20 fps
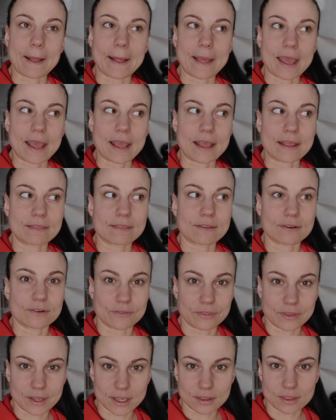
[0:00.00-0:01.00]
get
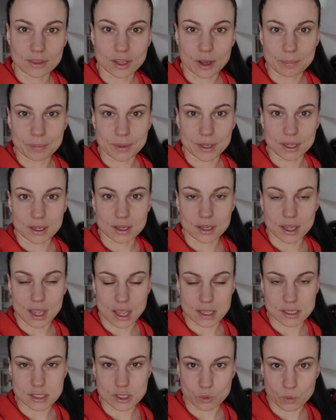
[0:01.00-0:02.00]
on that topic
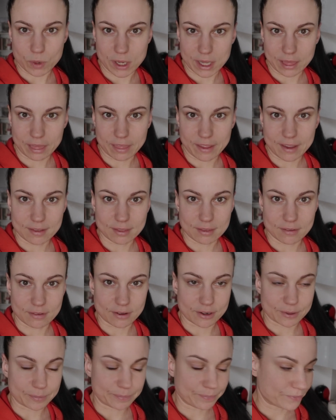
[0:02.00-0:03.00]
as well
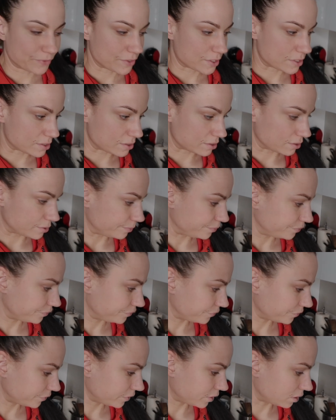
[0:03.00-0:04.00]
later. So
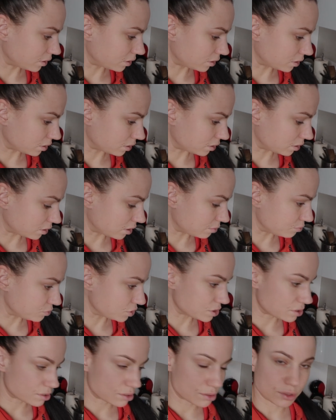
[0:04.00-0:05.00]
I'm
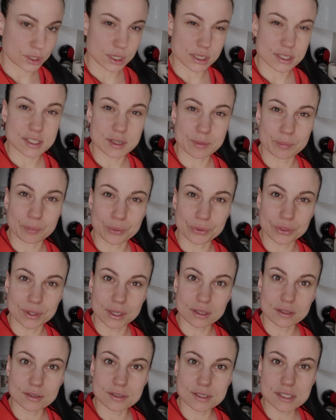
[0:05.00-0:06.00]
just cooking some
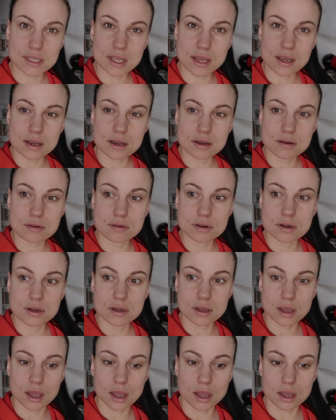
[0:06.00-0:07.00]
potatoes now.
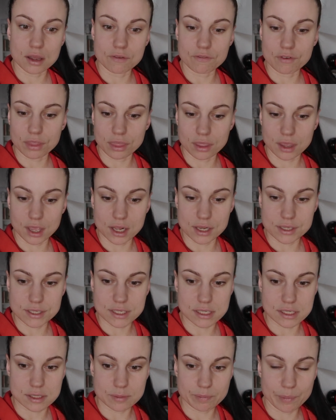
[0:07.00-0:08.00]
Everything else
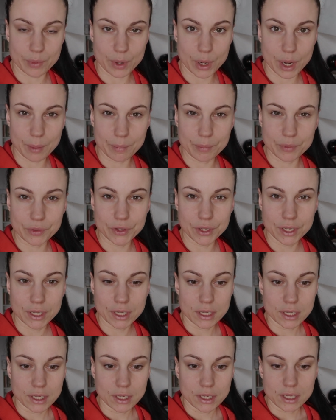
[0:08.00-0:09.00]
is prepped,
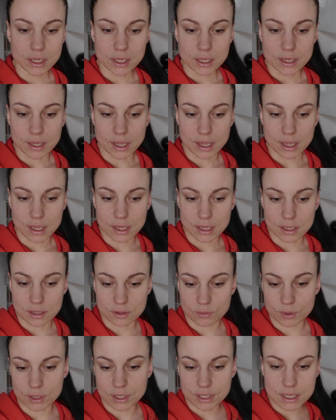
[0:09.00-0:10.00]

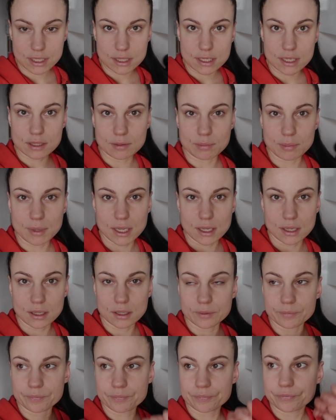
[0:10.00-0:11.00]
and we'll eat that
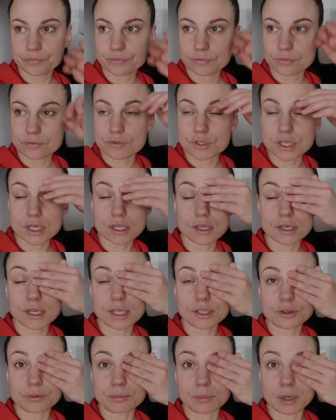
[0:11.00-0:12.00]
meal, drink
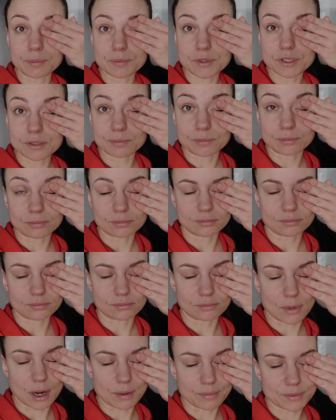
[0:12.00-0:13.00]
another
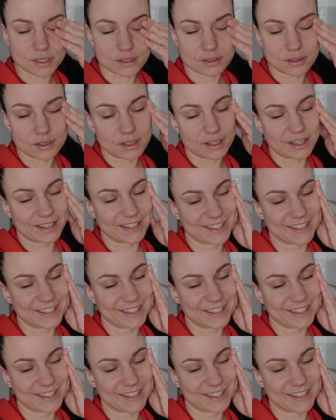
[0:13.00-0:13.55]
monster,